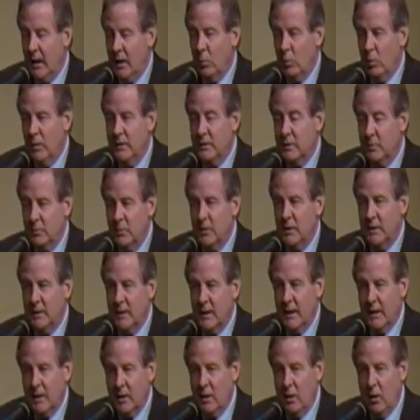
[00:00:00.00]
I want to be
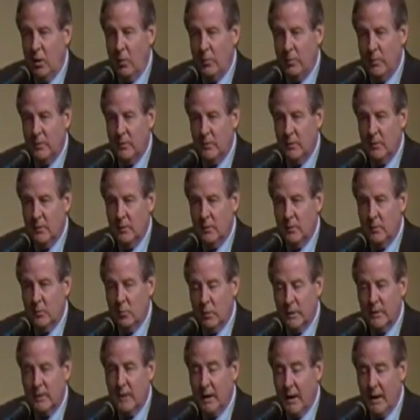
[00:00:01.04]
that help,
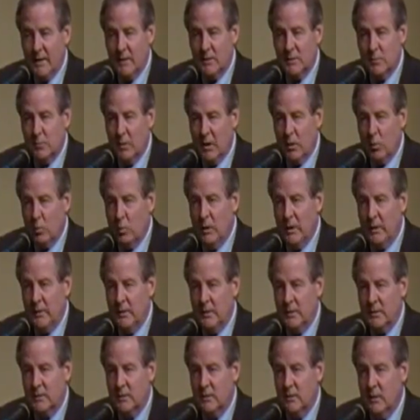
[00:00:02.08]
with God as my
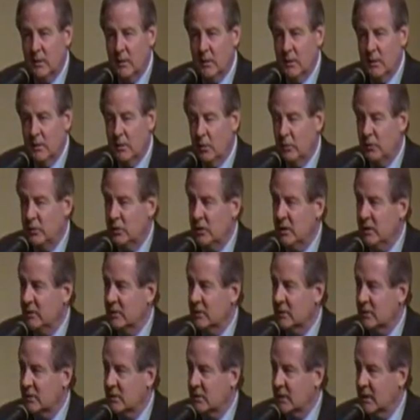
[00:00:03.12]
witness. You know,
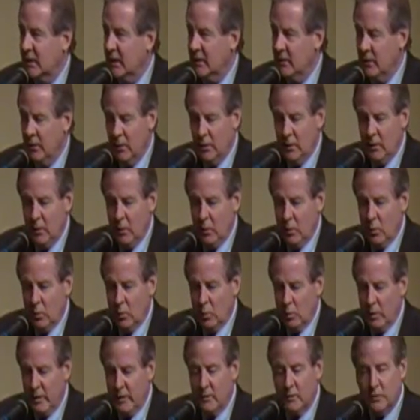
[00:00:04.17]
Jesus said,
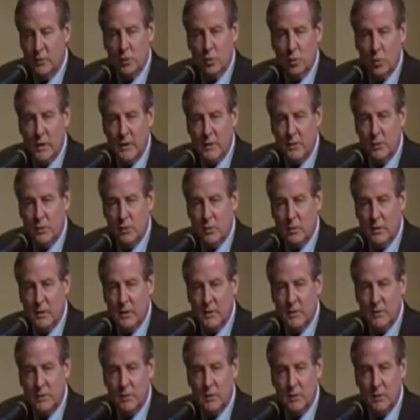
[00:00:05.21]
where your treasure
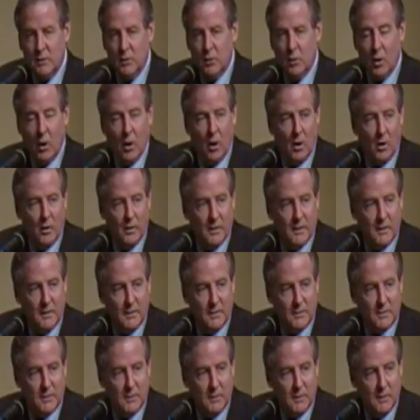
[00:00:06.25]
is, your heart
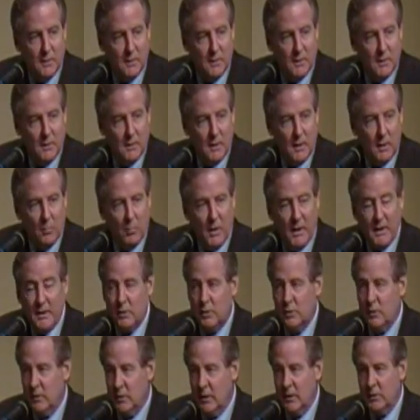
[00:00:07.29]
is. And
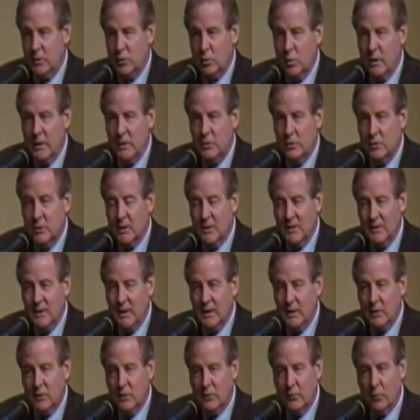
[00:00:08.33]
that treasure can
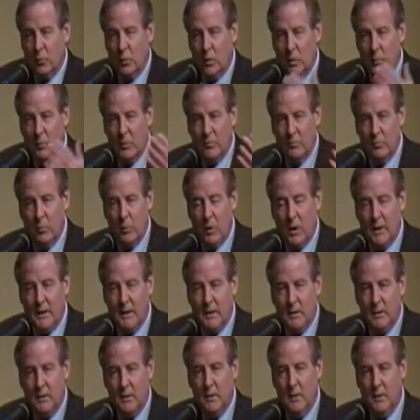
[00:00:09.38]
take the form of
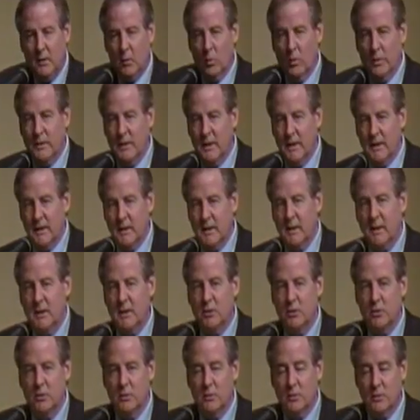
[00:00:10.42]
money or
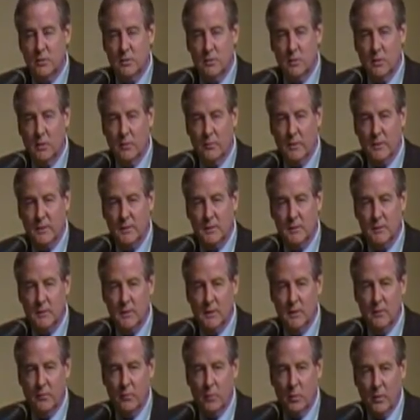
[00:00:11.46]
dedication or service.
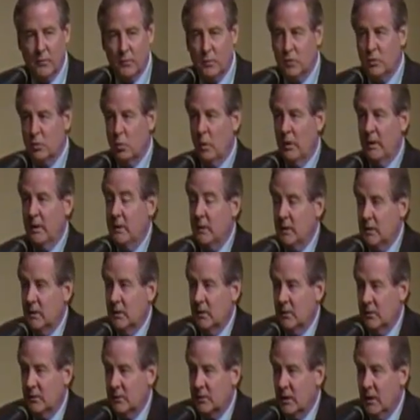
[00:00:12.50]
And for over 20
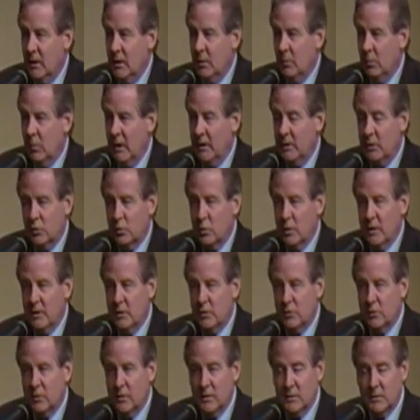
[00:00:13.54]
years, my
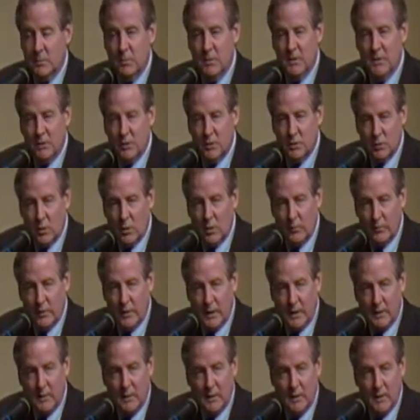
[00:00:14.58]
treasure has been
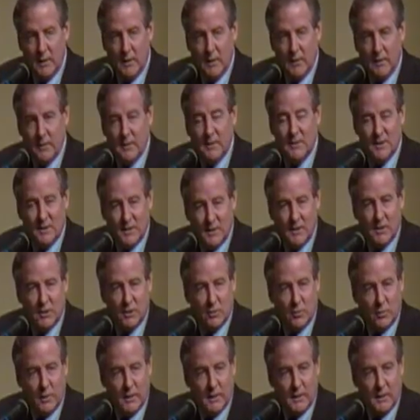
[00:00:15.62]
serving this
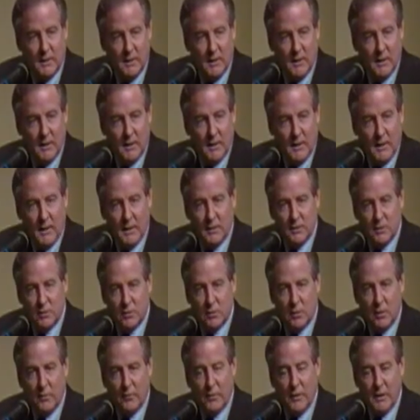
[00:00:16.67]
district and
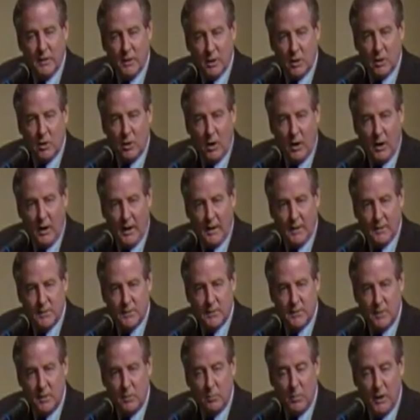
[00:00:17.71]
serving the
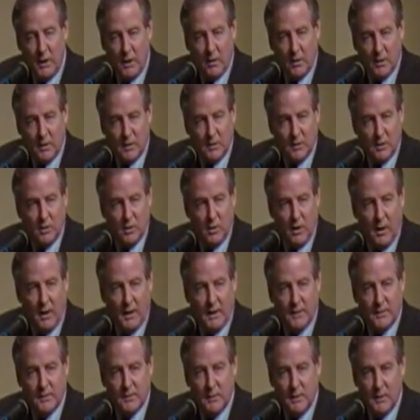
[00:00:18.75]
cause, the American
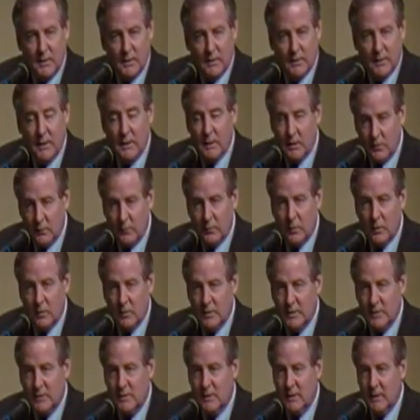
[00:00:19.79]
cause. Thank you for
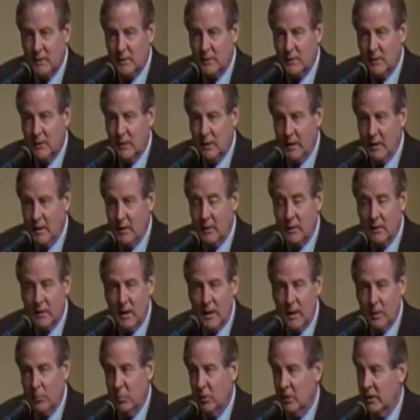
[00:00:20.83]
listening tonight, and
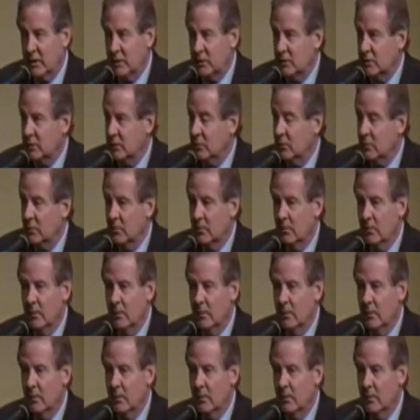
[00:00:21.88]
God bless you.